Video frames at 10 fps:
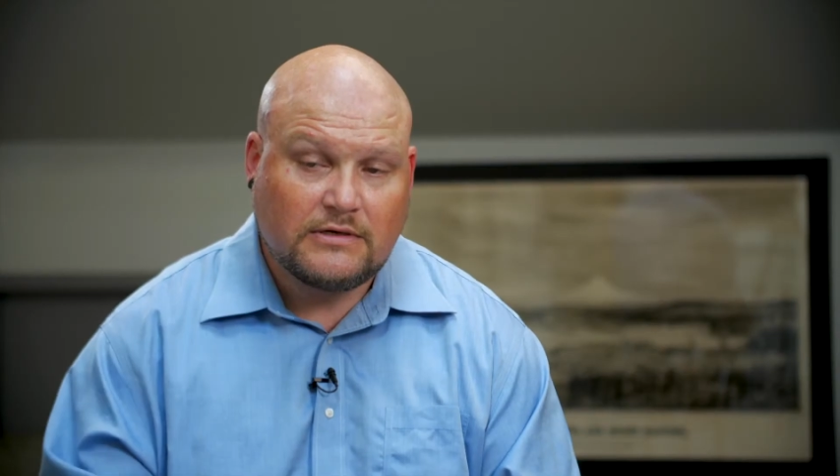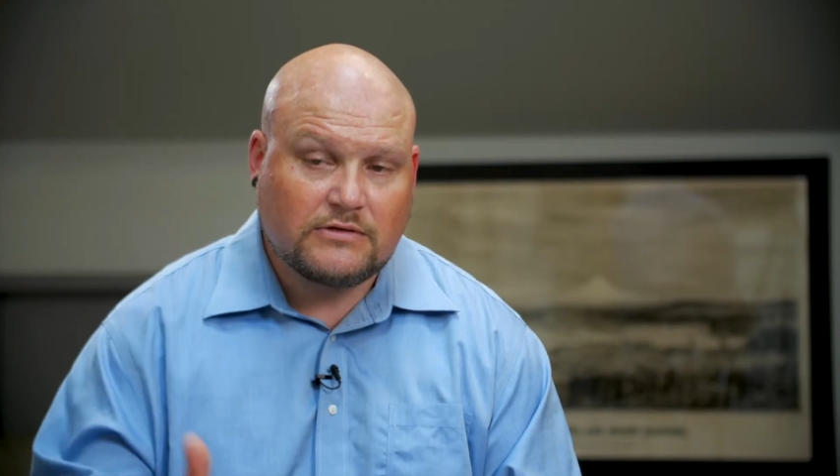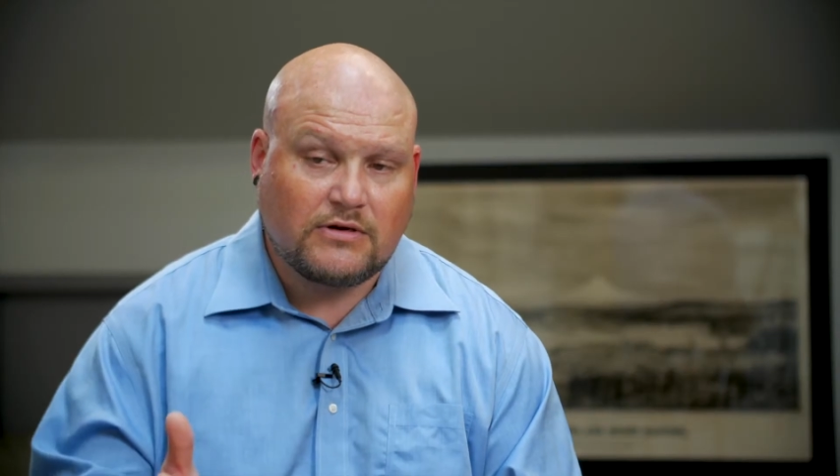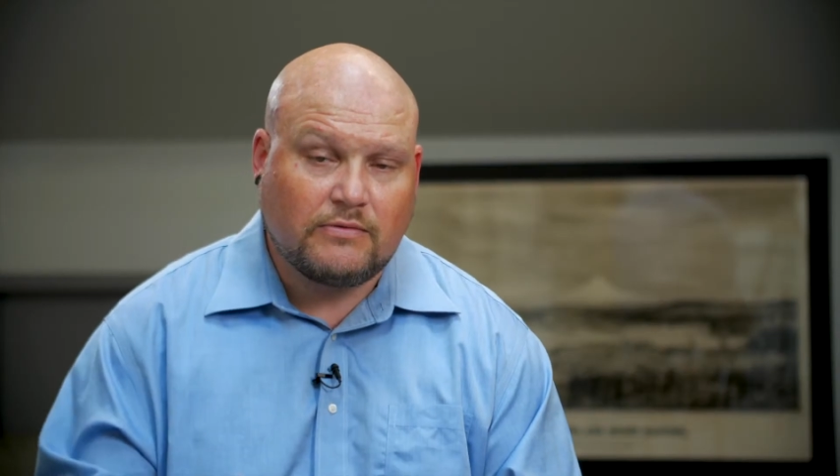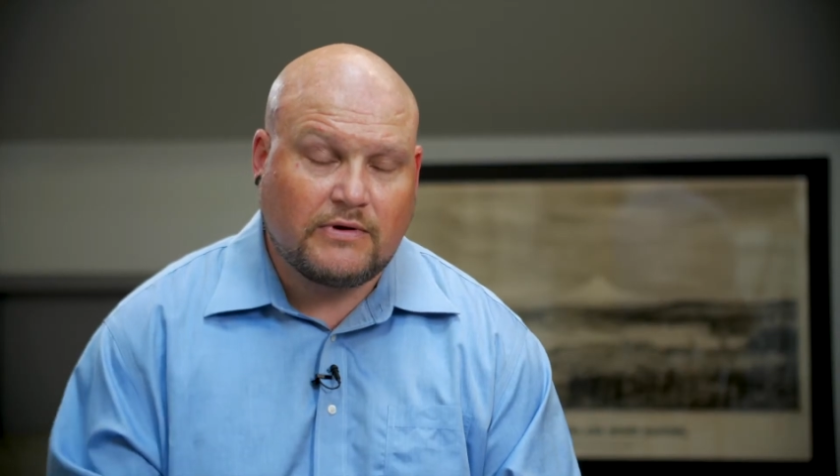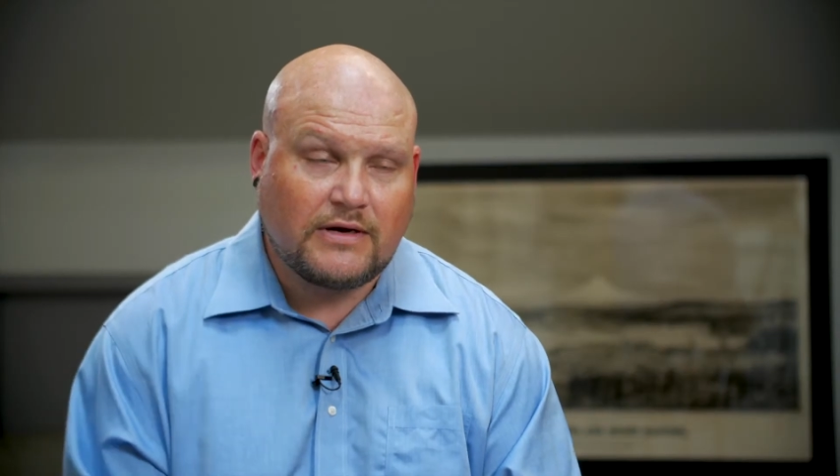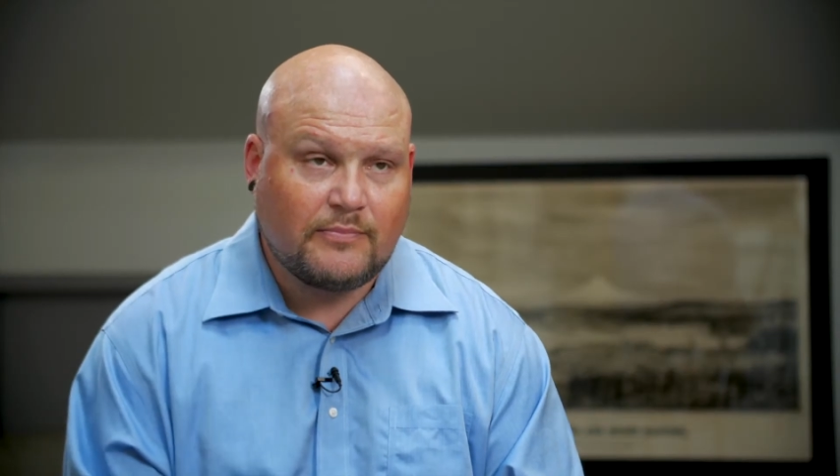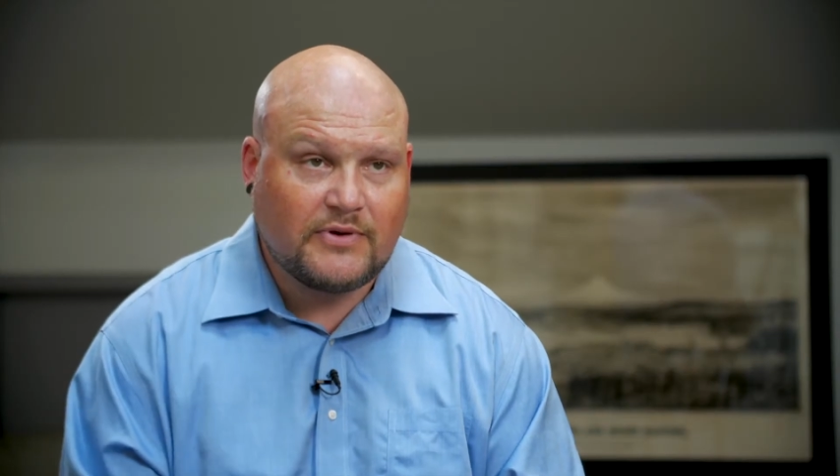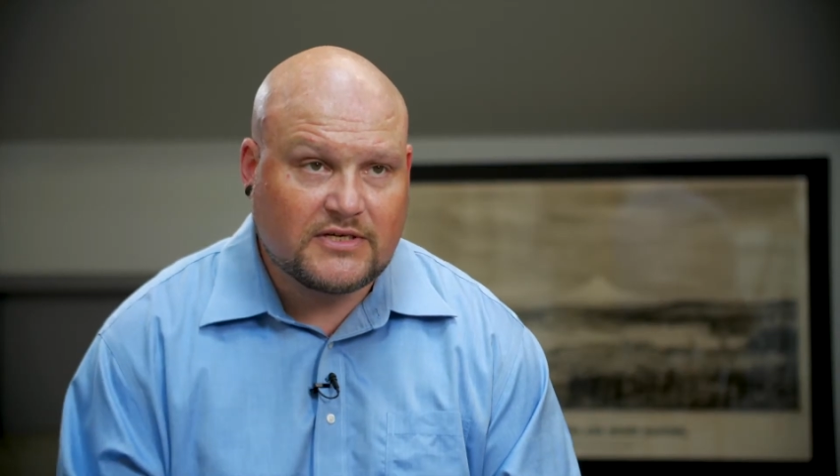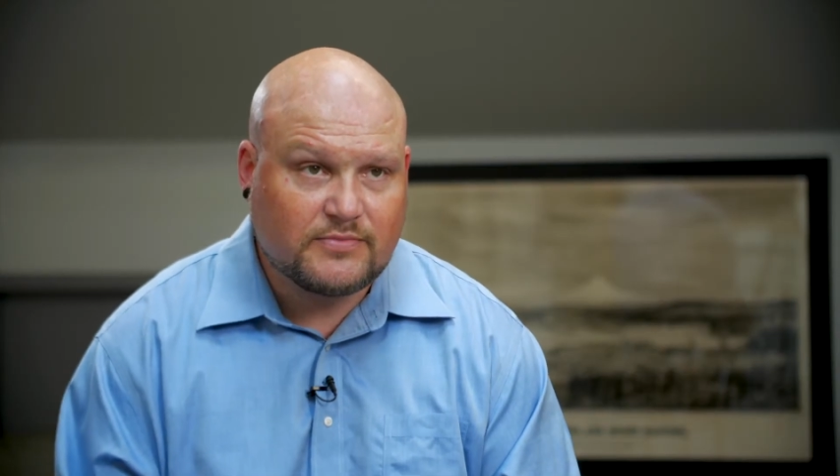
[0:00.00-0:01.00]
So I went and I
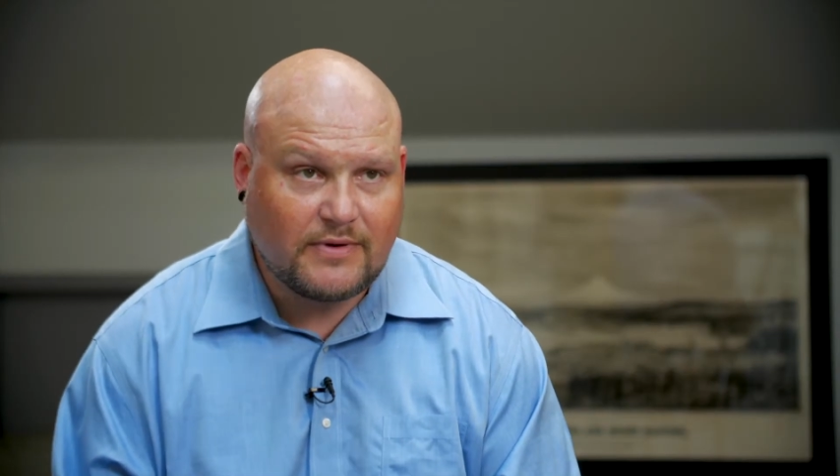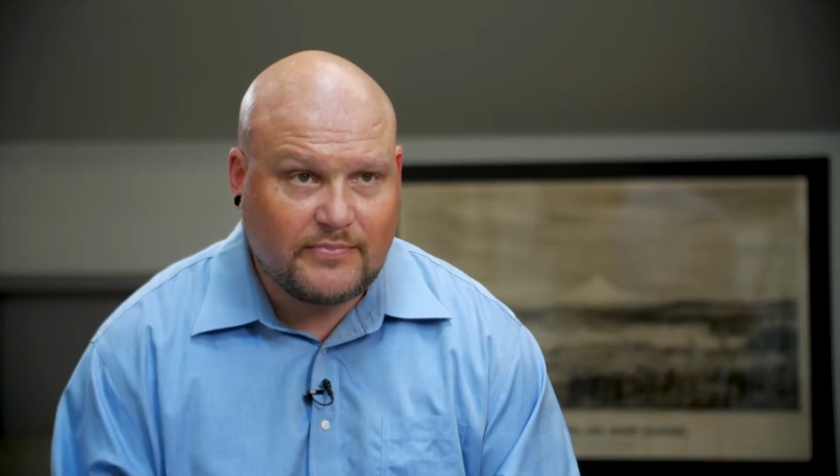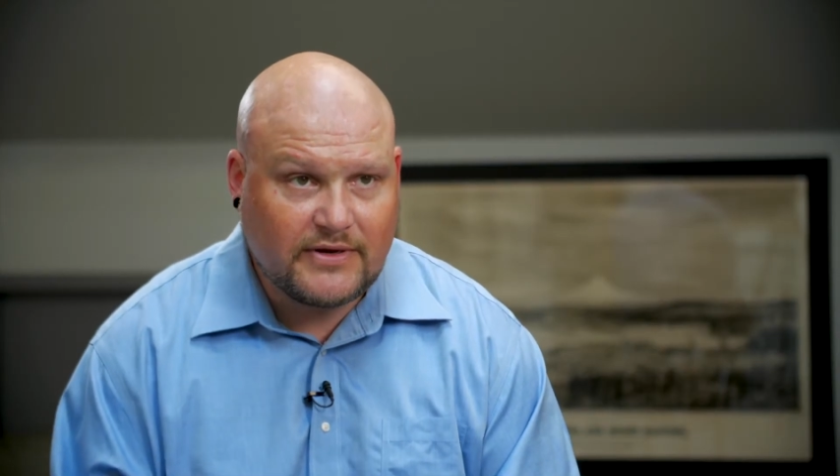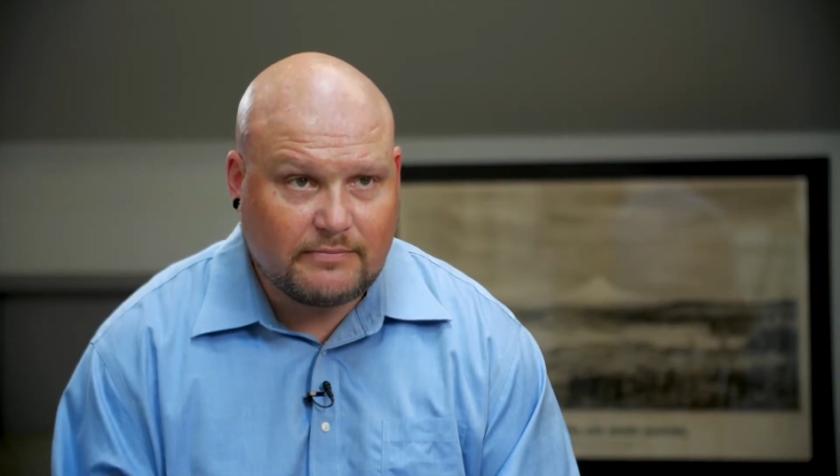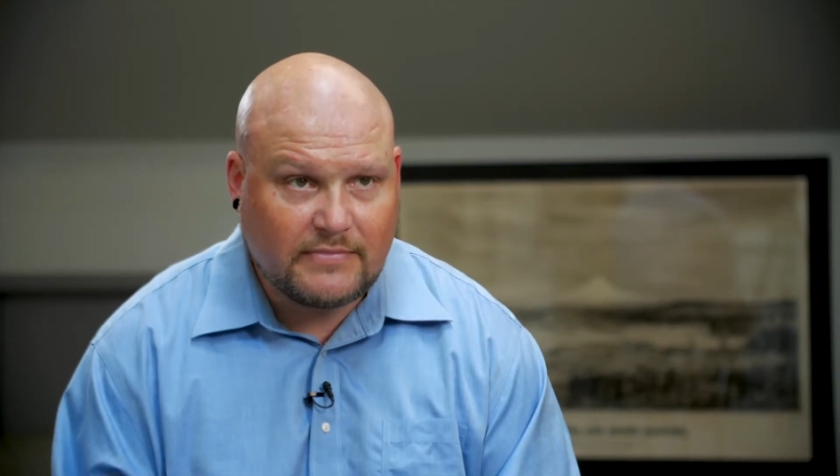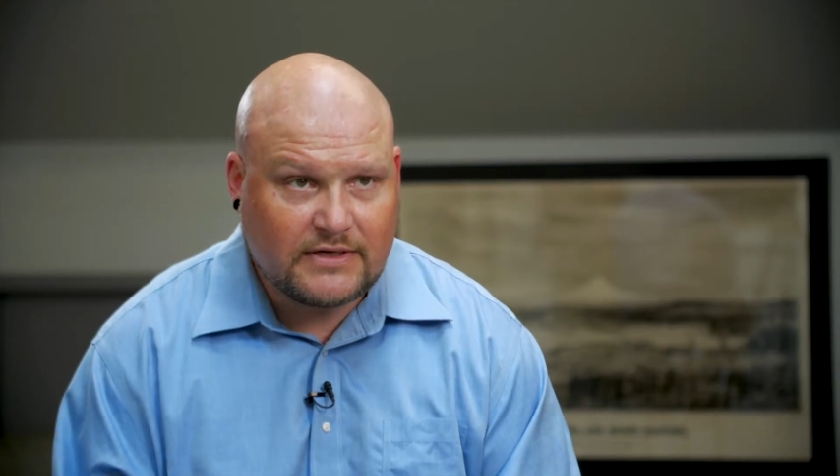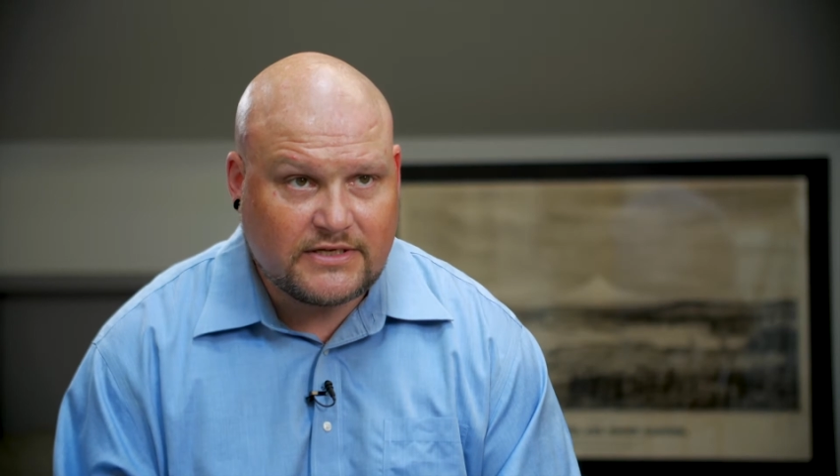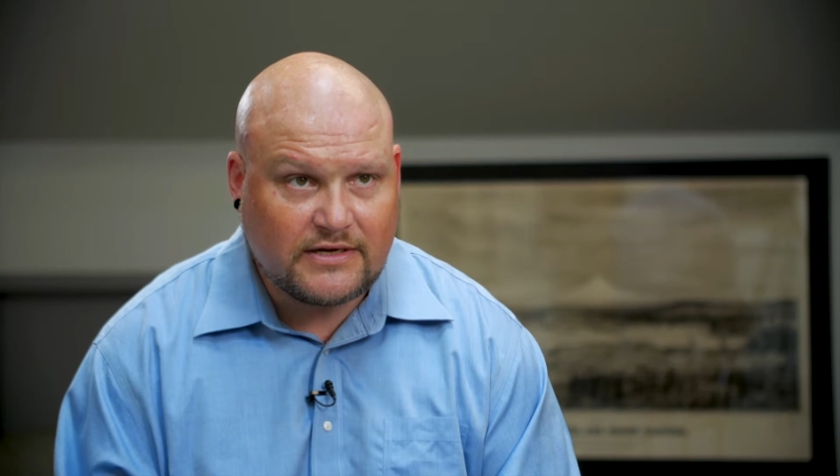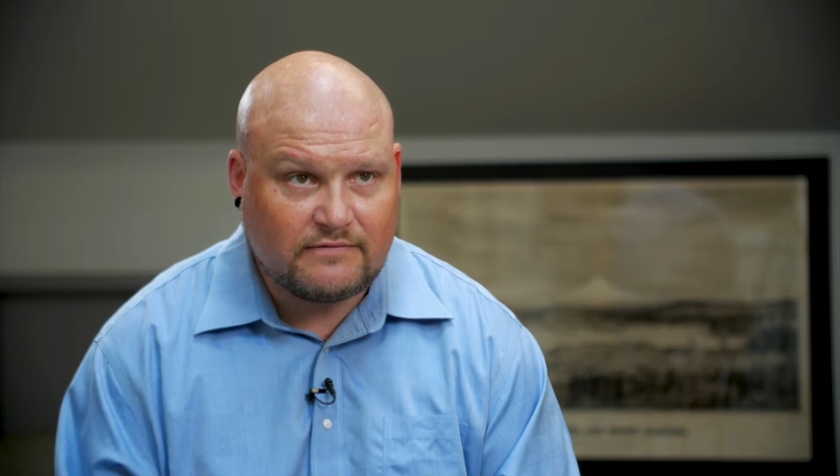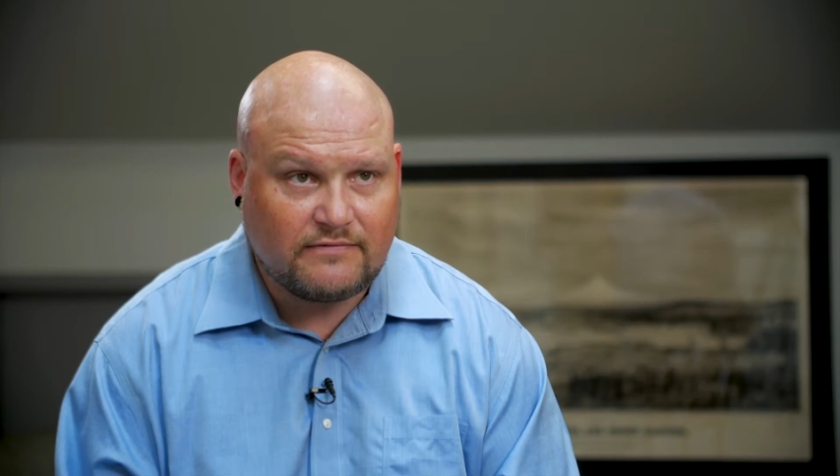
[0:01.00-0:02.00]
pitched my
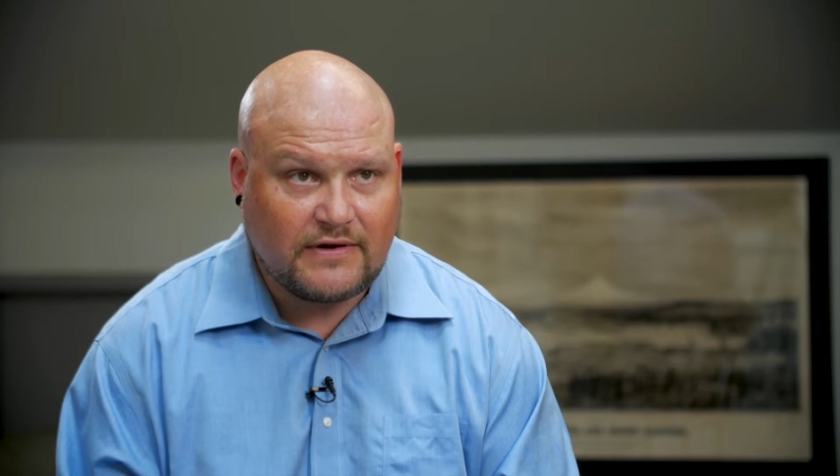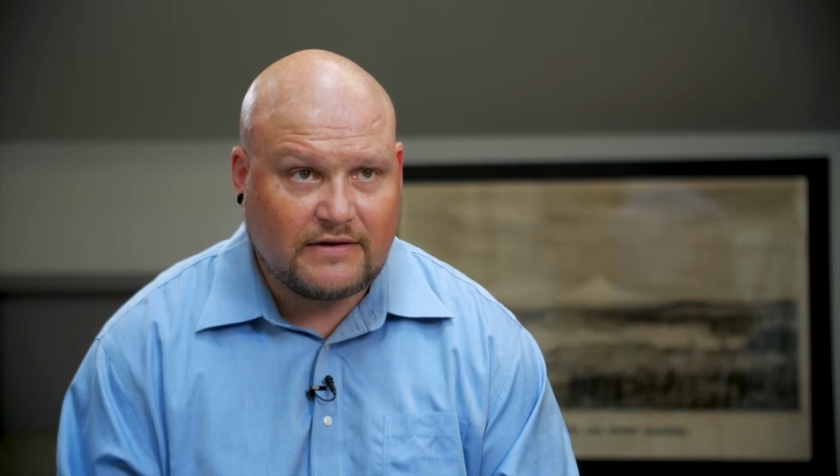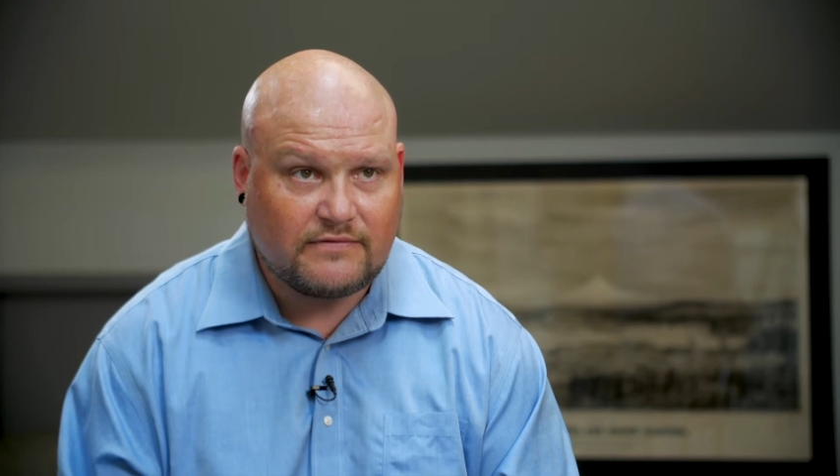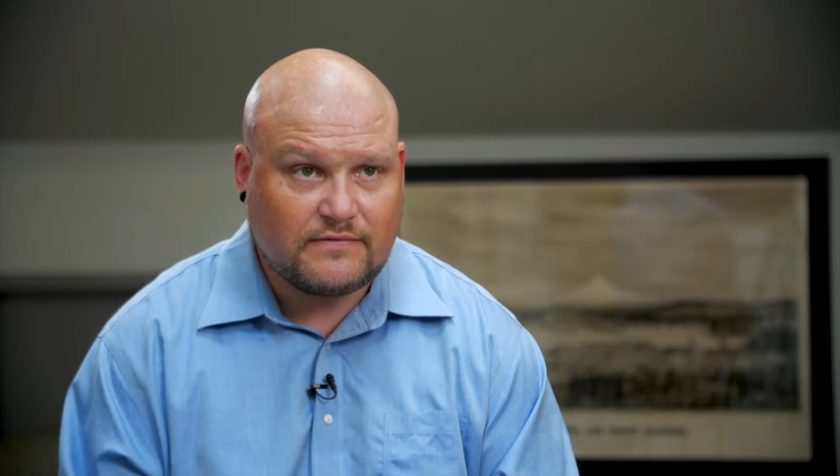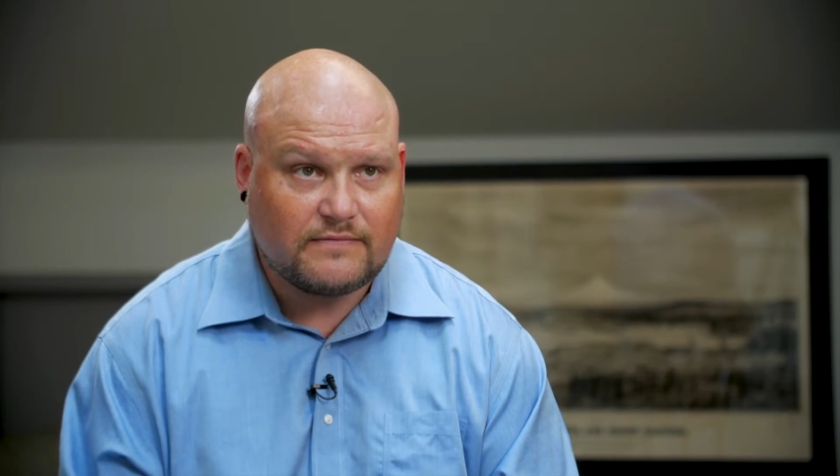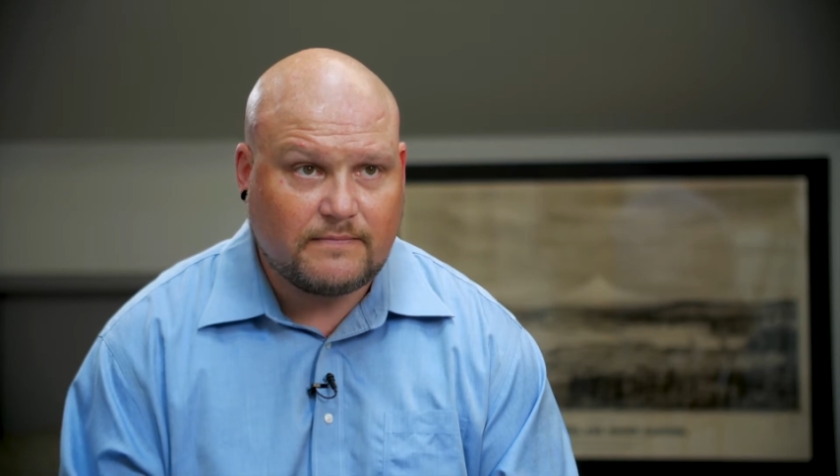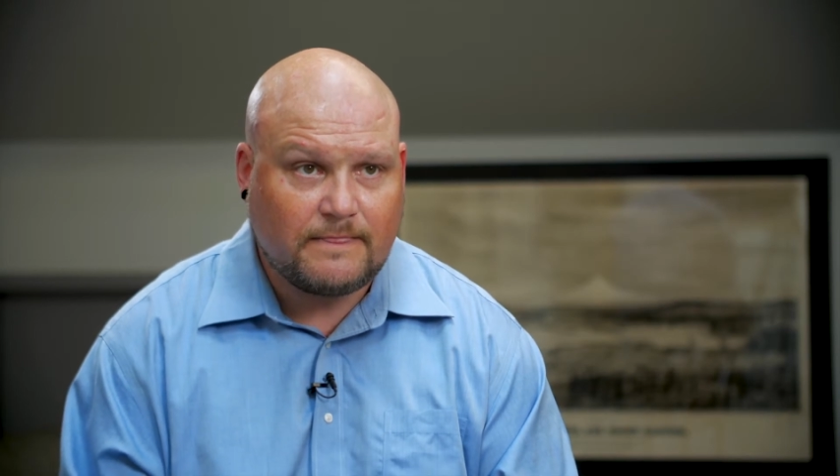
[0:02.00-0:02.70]
tent in Fife,